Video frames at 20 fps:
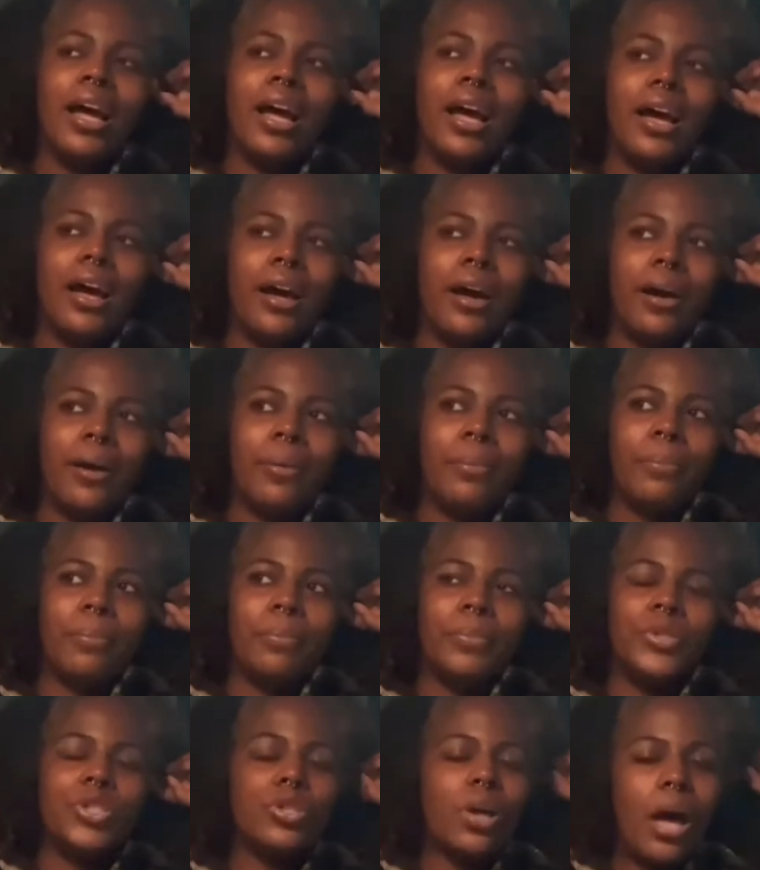Um,
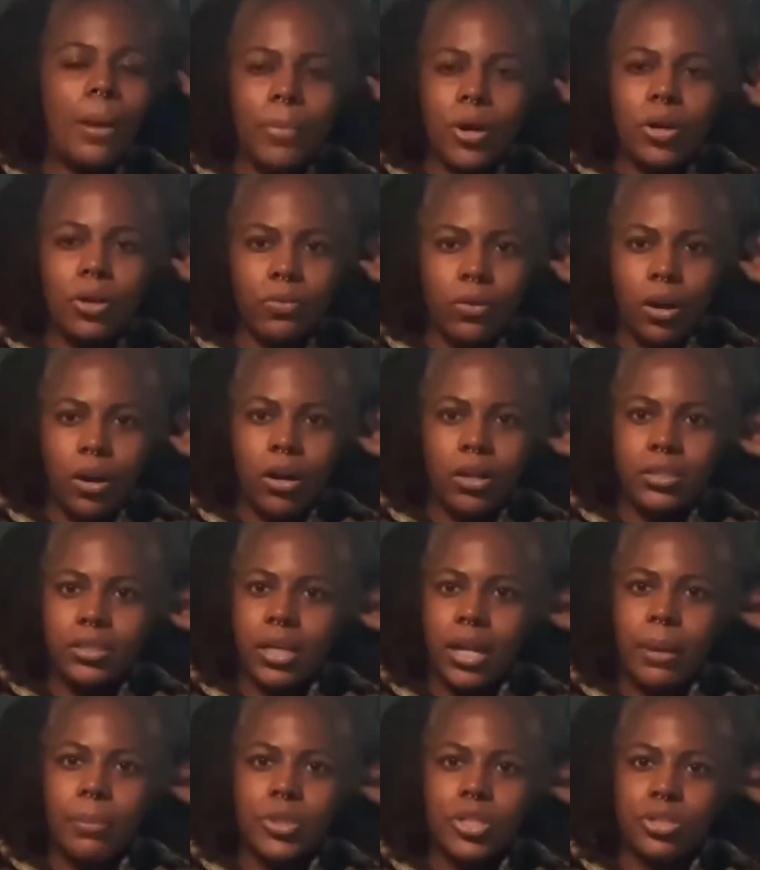so I'm gonna go to Ross.
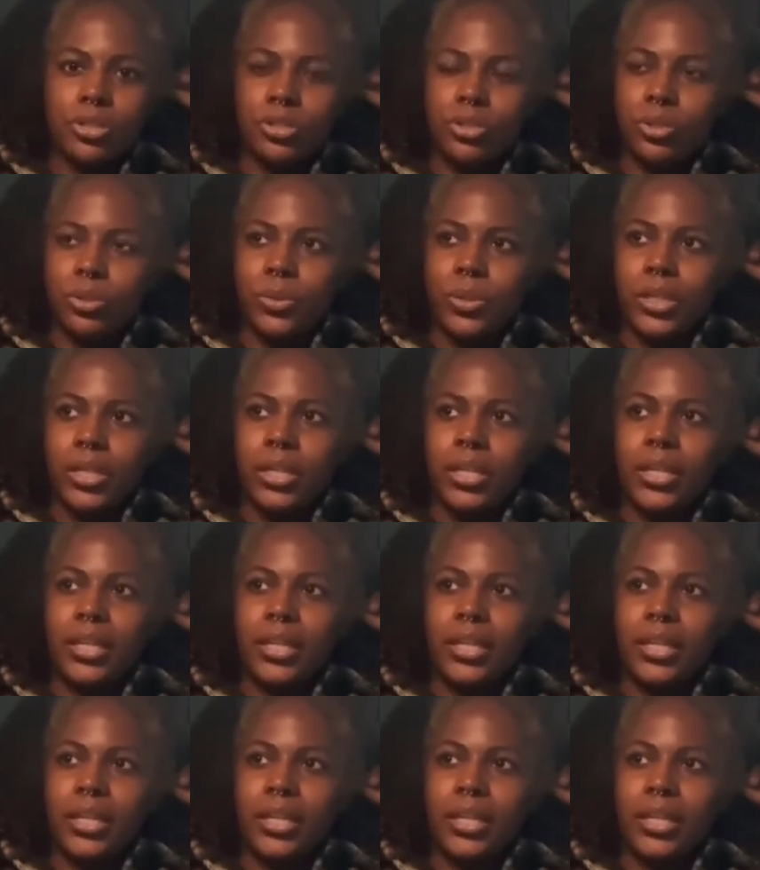Like I'm gonna just do it,